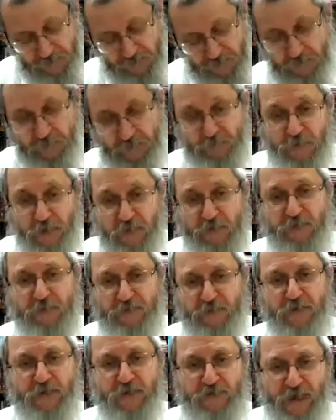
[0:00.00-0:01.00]
from a very,
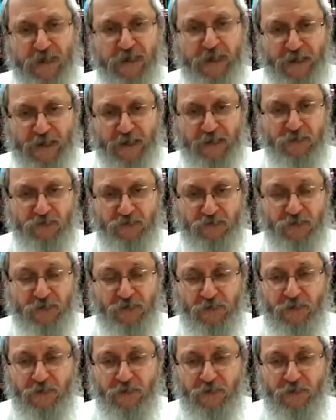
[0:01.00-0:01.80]
very young age,